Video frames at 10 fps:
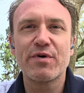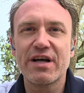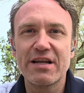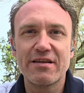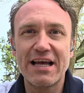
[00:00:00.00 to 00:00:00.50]

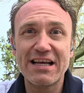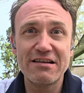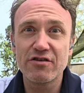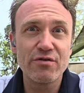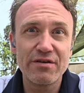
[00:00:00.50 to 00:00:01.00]
but
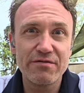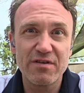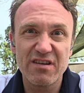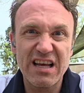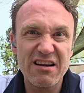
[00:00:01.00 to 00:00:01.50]
they don't
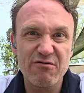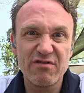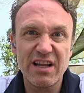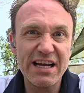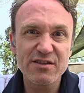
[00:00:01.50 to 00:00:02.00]
even get
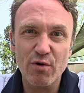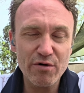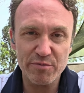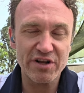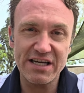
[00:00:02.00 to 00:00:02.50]
likes or
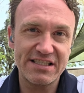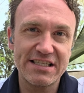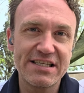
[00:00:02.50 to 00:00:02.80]
replies.